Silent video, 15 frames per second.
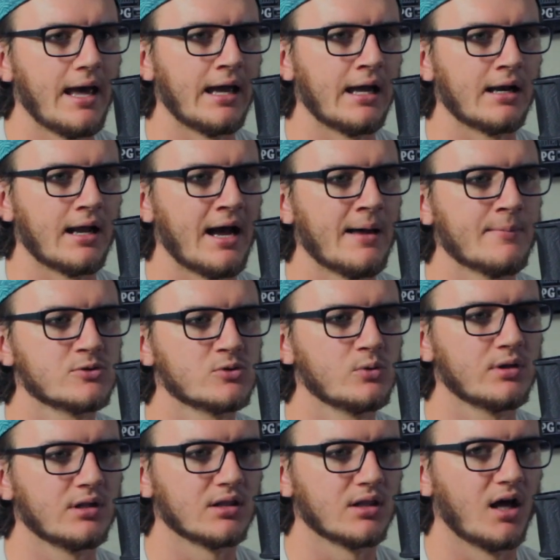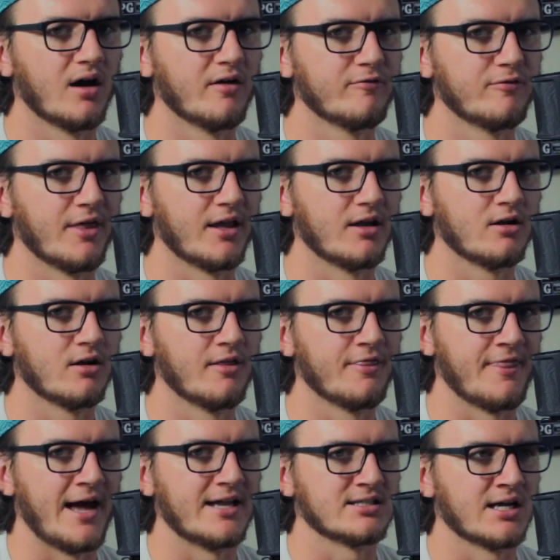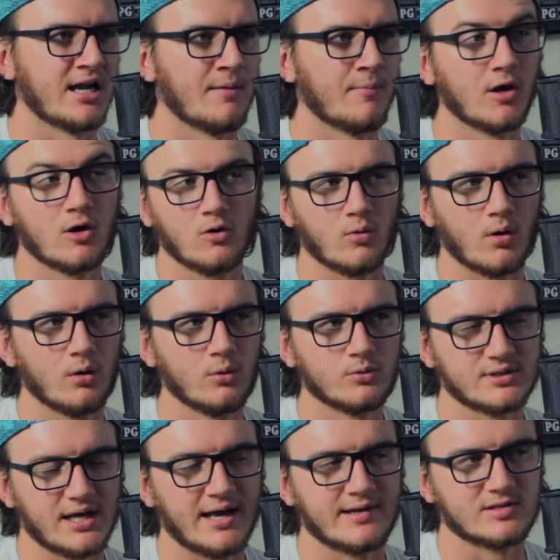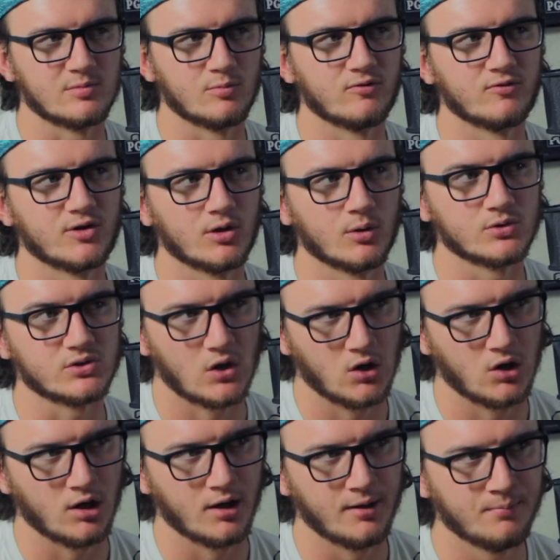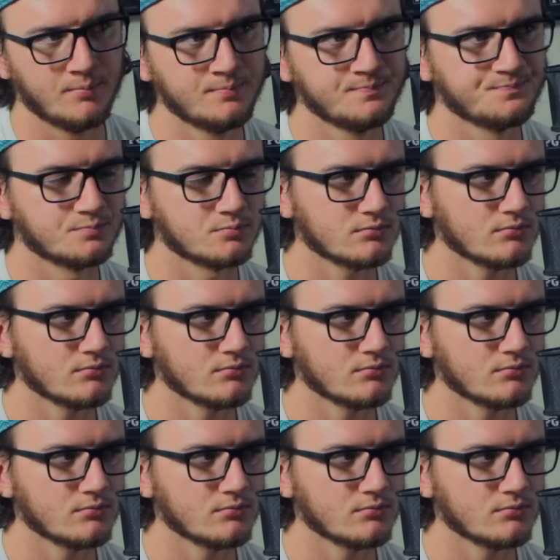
And I absolutely love that dynamic grows as the movie goes on,